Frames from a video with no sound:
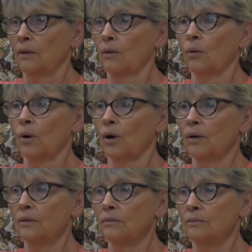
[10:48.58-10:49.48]

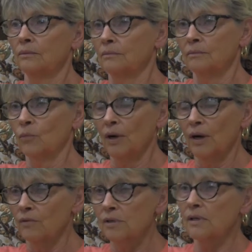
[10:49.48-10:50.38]
or were
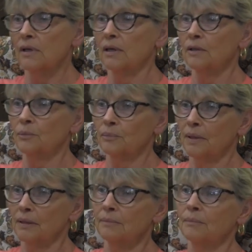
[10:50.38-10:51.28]
never sent.
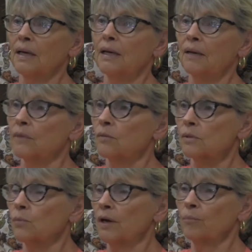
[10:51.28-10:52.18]
But many of them,
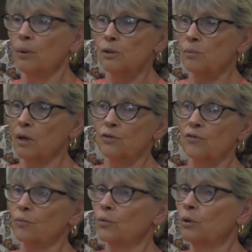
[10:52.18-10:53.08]
we have postmarks
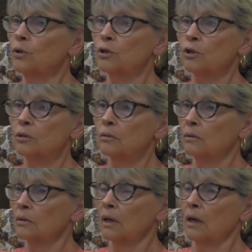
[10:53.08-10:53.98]
from Rouge,
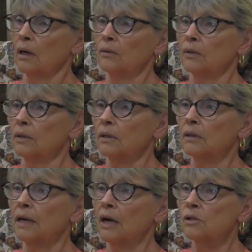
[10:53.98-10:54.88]
the little
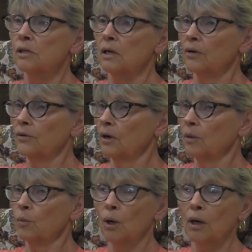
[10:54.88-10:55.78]
towns that aren't there
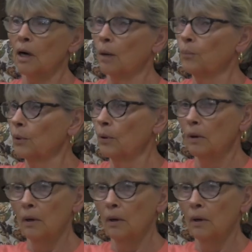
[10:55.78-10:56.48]
anymore, Copper.